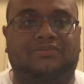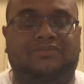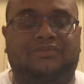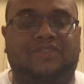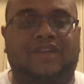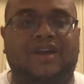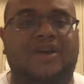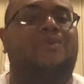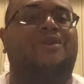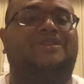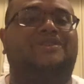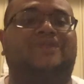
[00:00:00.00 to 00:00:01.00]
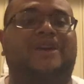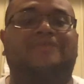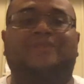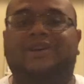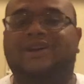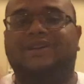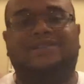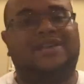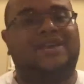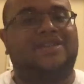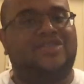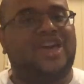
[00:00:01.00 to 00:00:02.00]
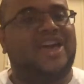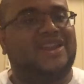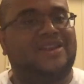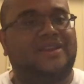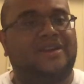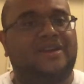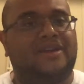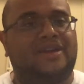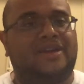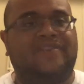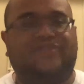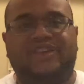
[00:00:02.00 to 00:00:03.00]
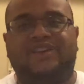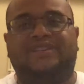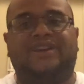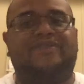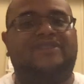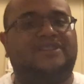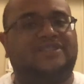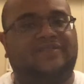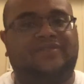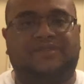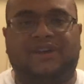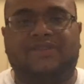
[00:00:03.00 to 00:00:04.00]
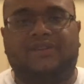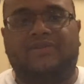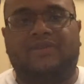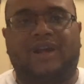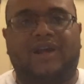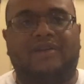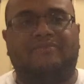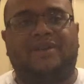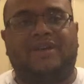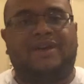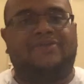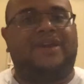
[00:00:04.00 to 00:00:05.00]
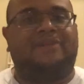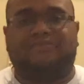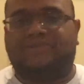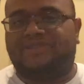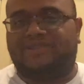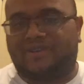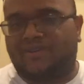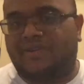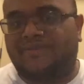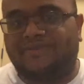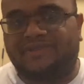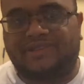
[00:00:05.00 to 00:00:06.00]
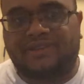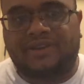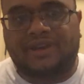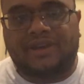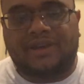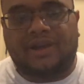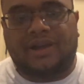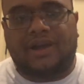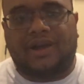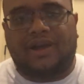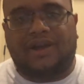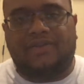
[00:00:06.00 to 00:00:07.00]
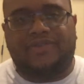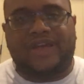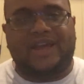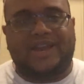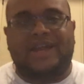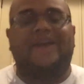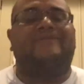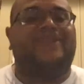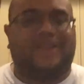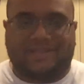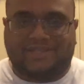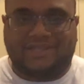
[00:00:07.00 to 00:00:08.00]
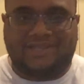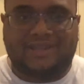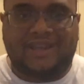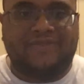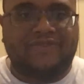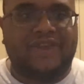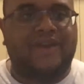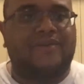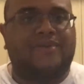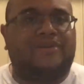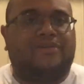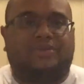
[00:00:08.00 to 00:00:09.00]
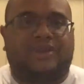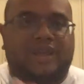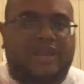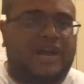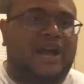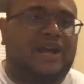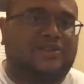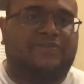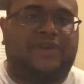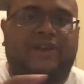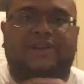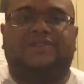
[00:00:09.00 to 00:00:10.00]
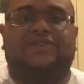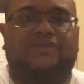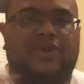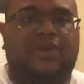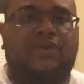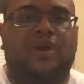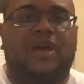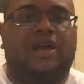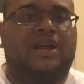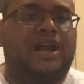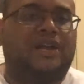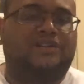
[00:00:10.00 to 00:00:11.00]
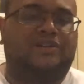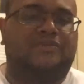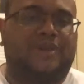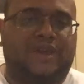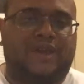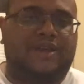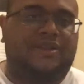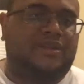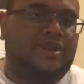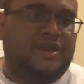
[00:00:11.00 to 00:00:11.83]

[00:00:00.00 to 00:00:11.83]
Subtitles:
They always do that, because then if there's evidence of another crime, that preserves that evidence. If they were getting contraband, because contraband,